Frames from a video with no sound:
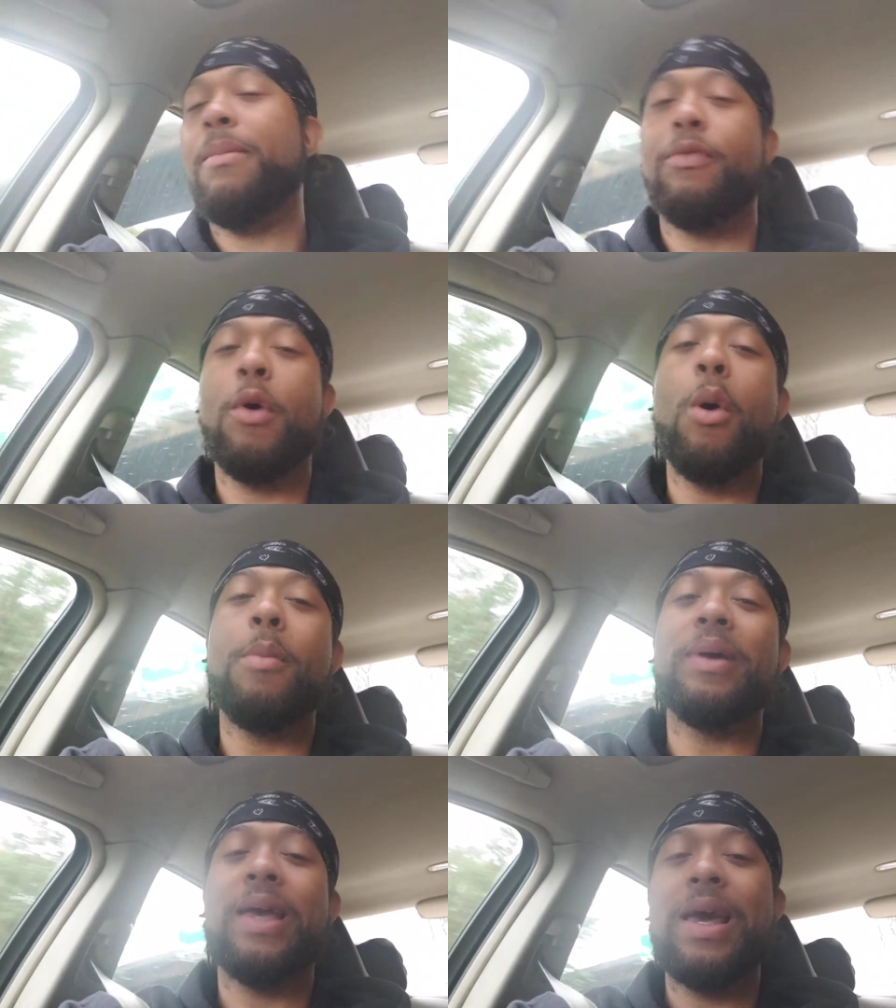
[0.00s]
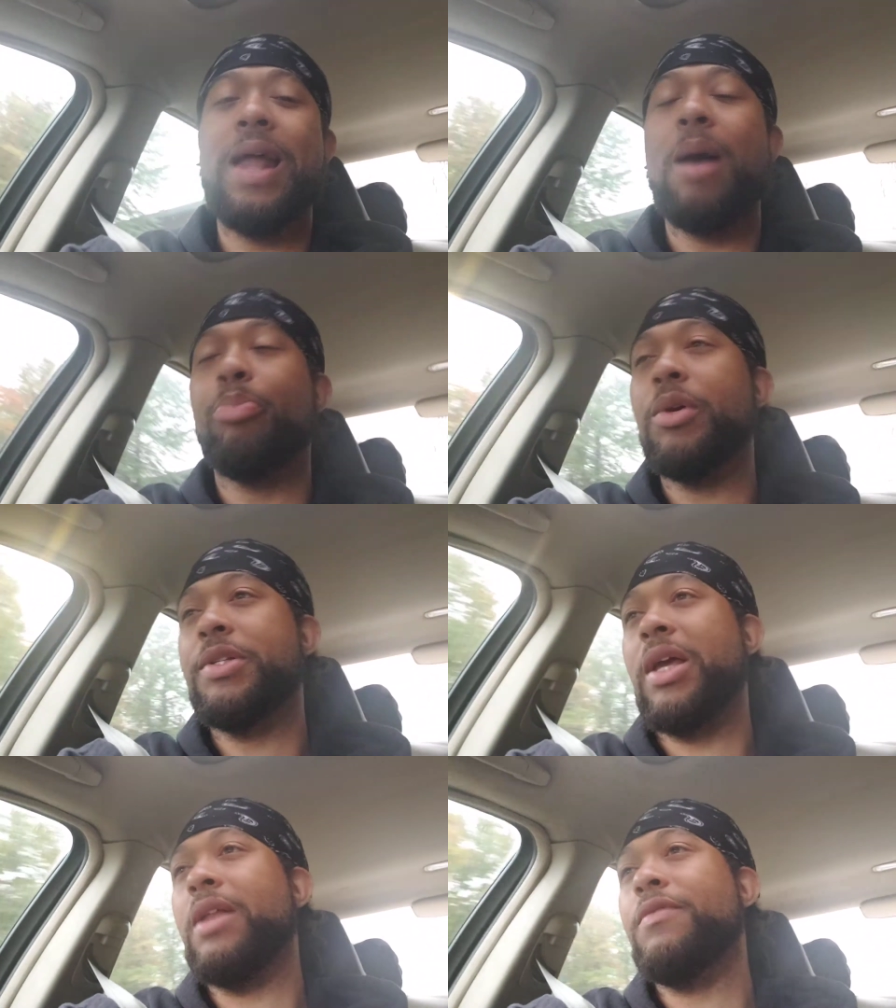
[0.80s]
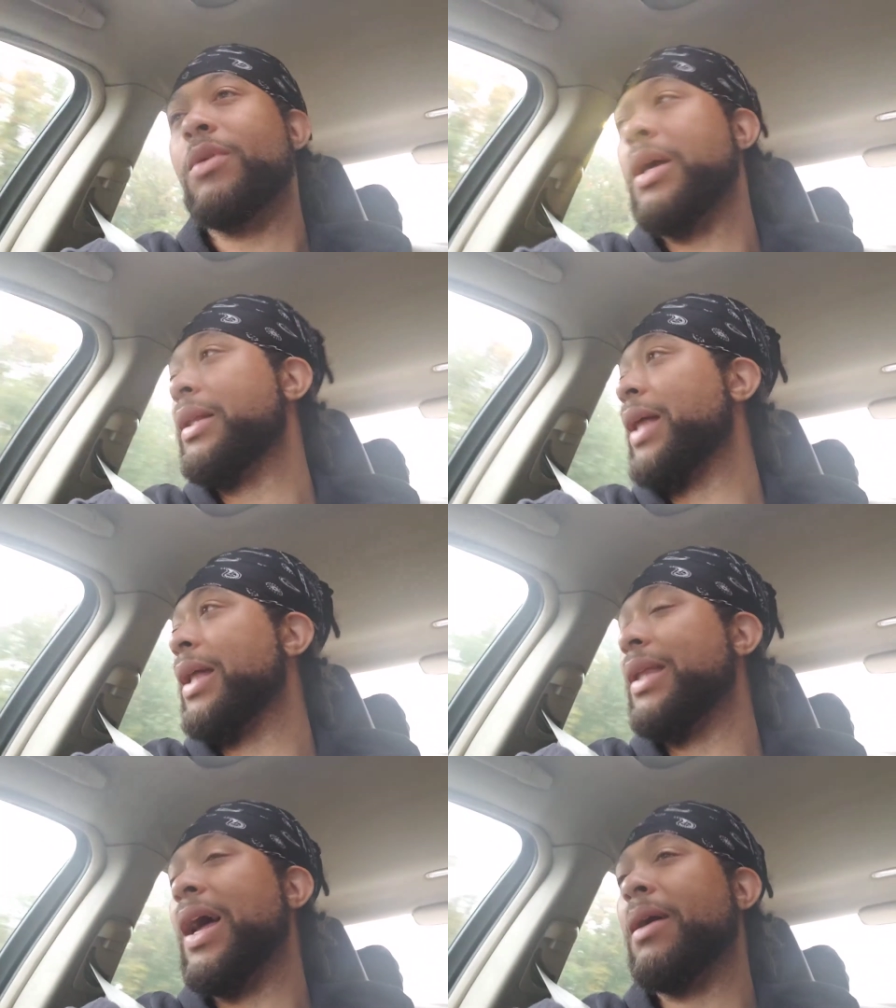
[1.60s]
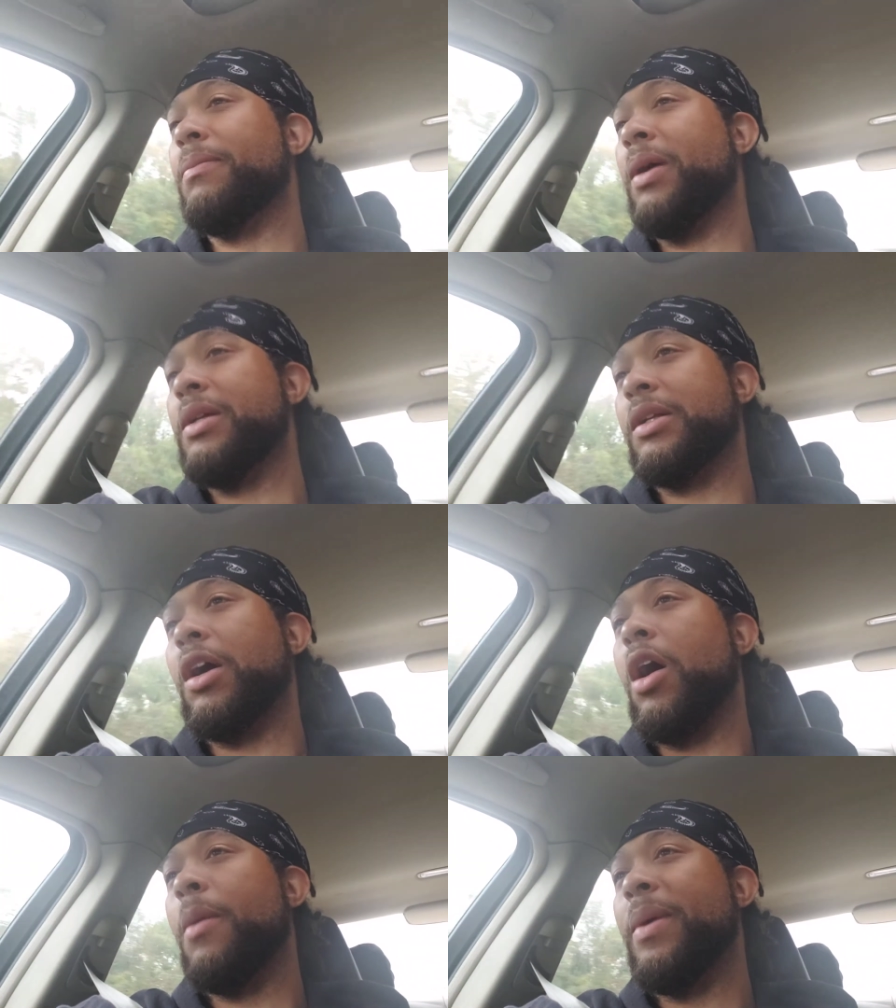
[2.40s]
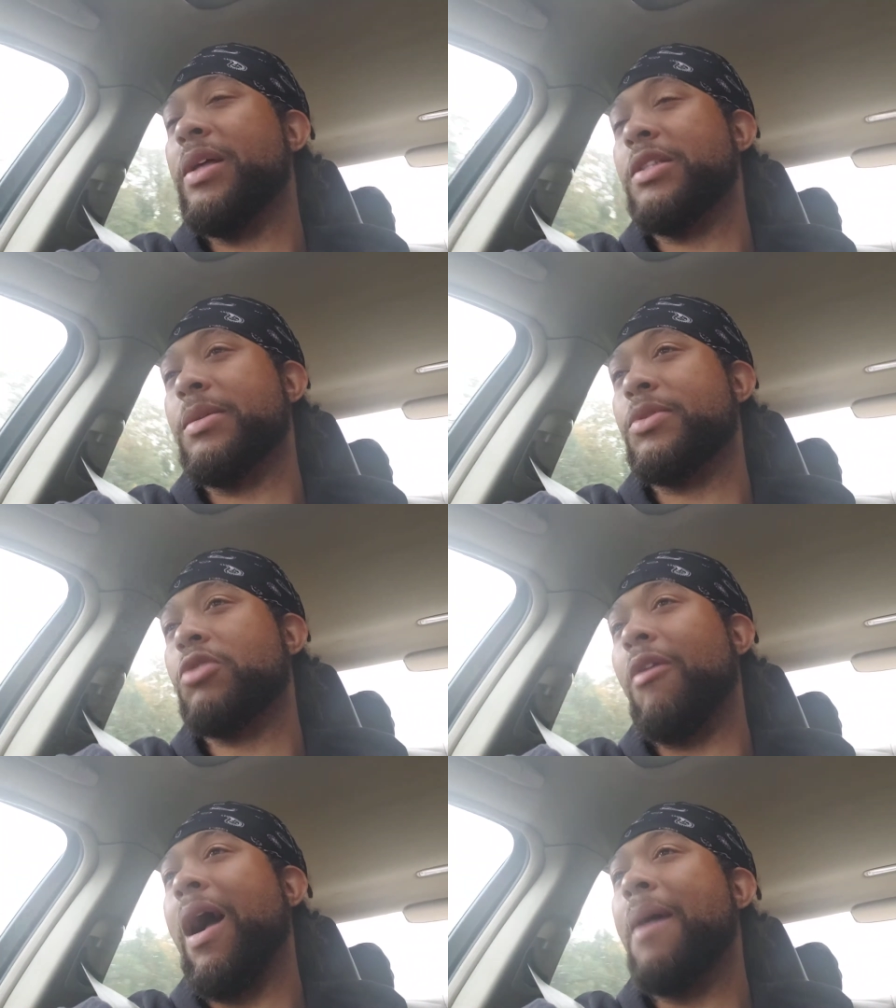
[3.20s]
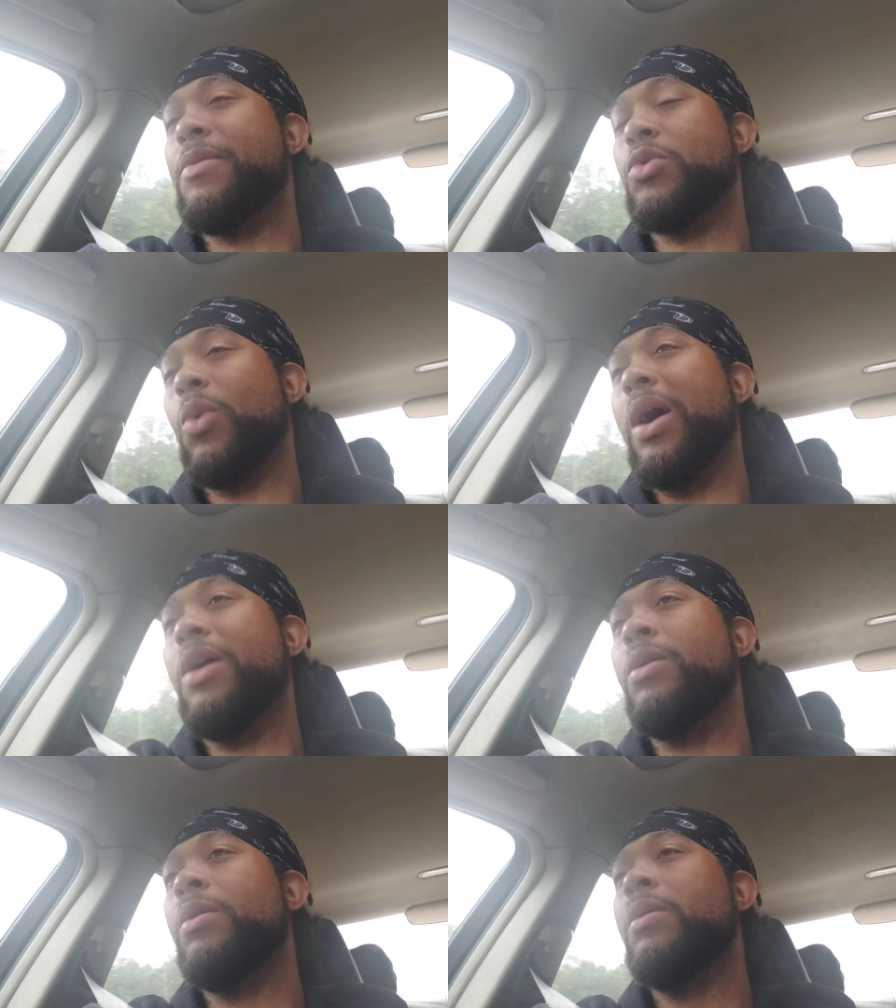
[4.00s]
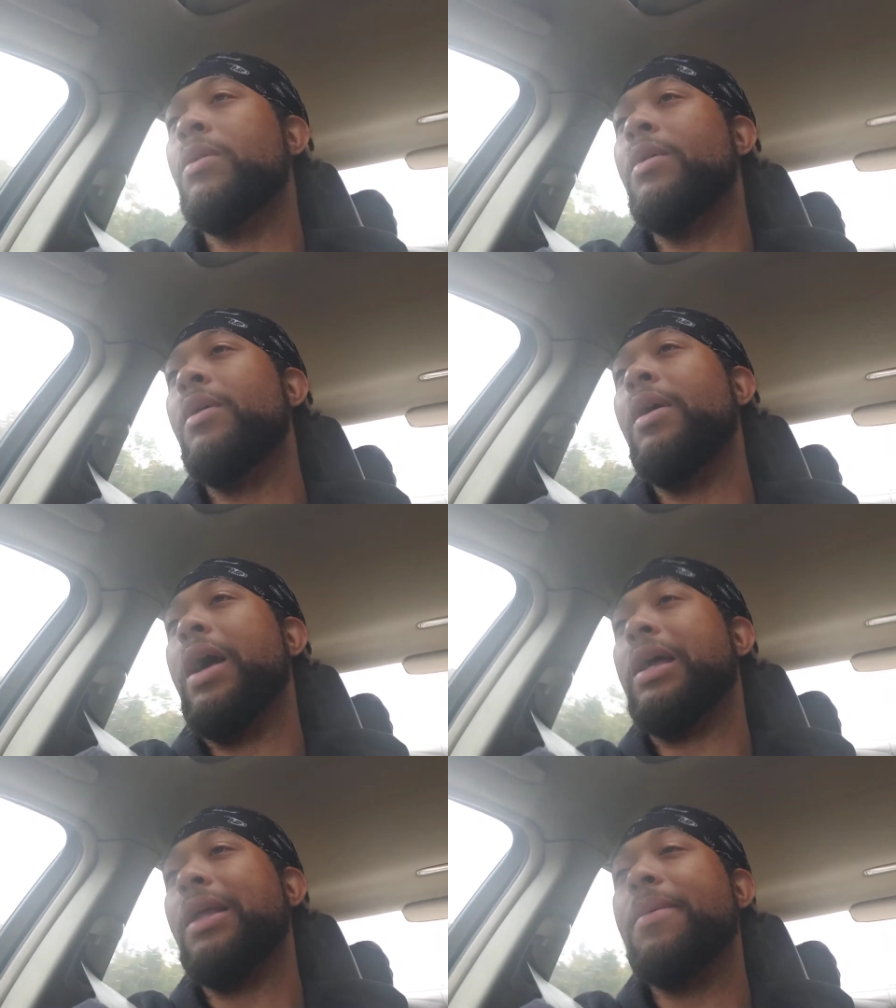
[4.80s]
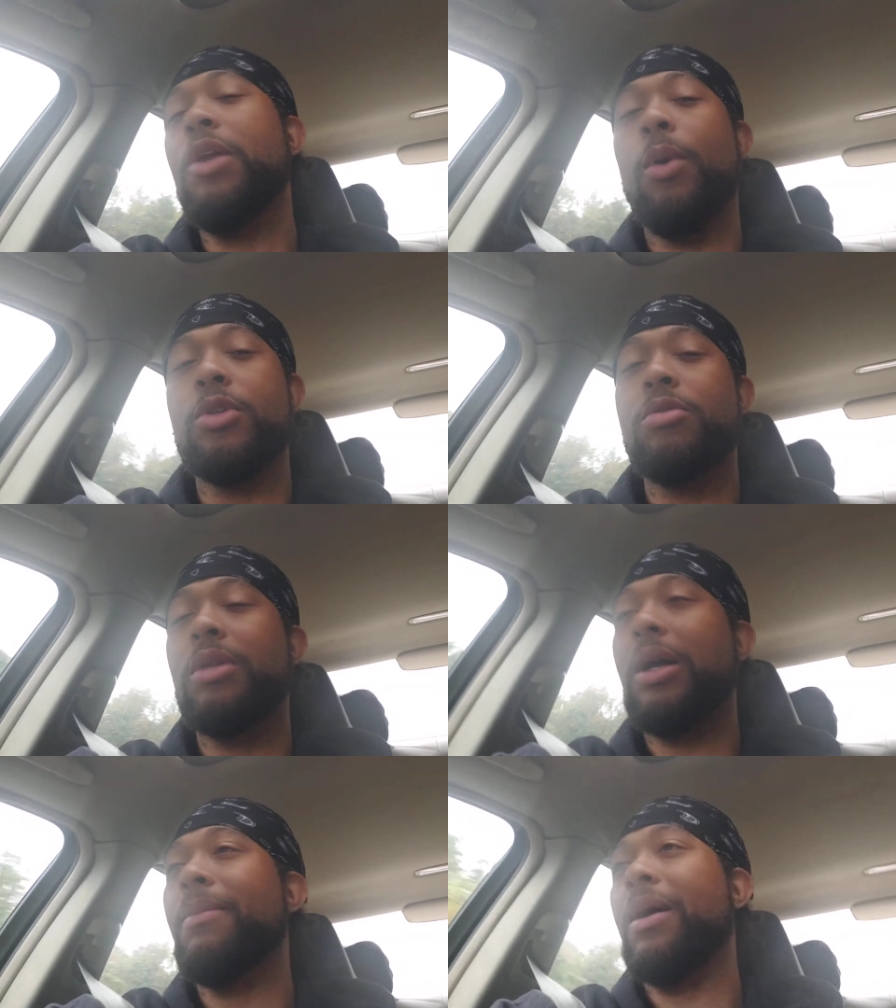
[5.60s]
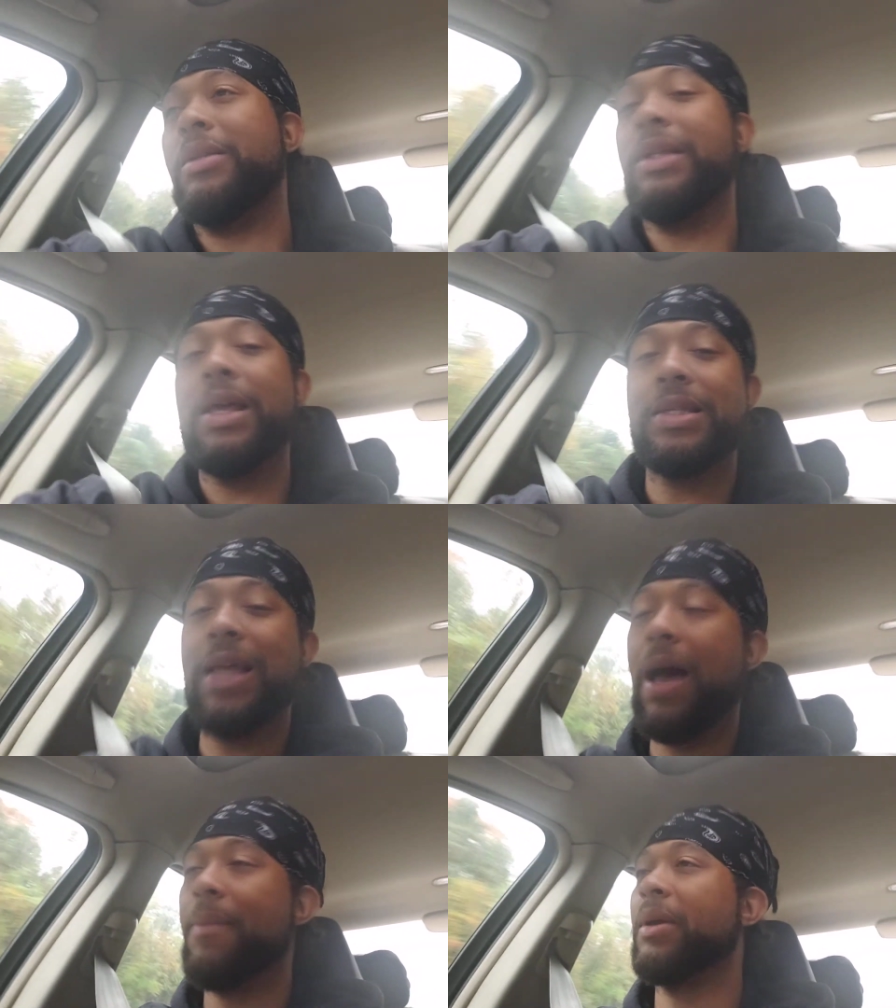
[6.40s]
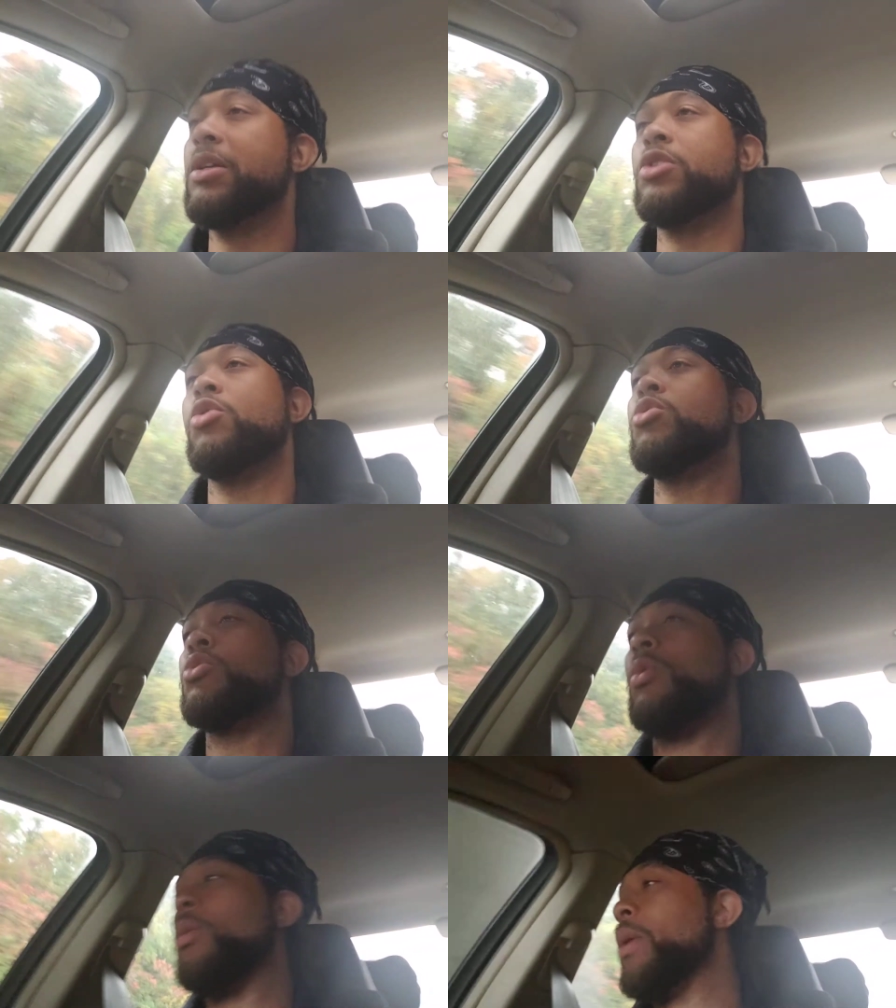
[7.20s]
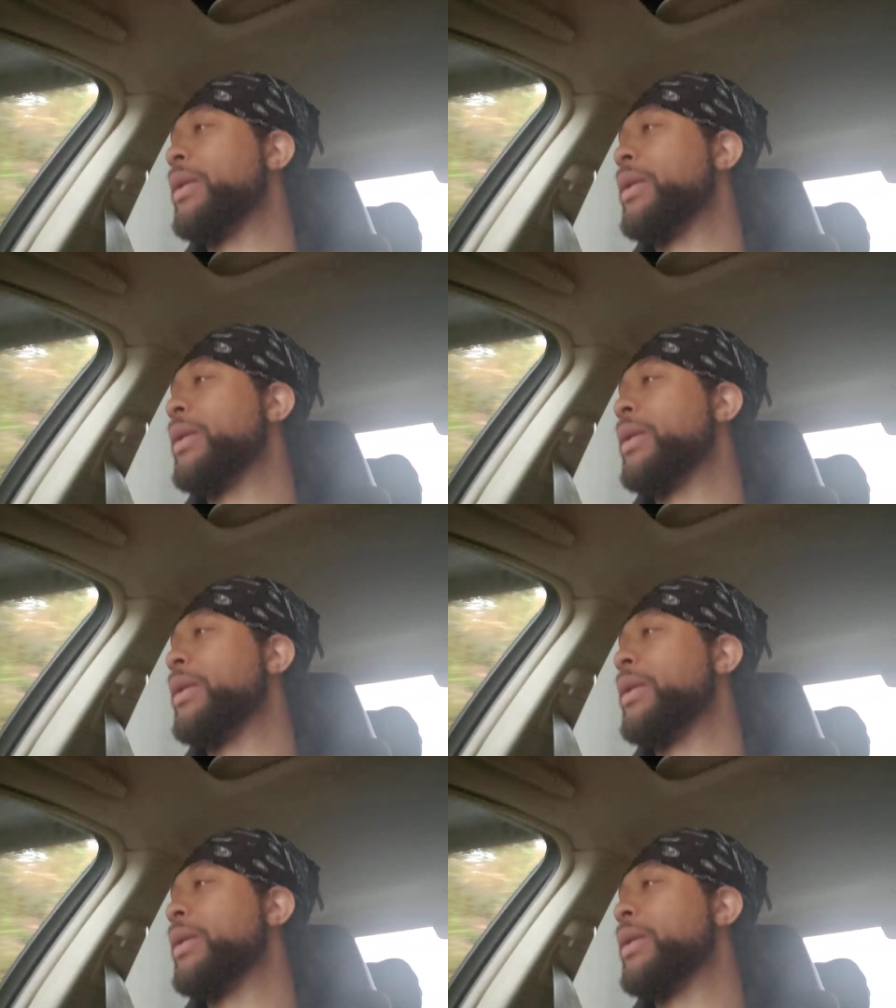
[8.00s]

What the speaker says: Before we begin, I appreciate it if you can hit that like button, comment, and subscribe as well. And let me know what you think about today's topic as usual.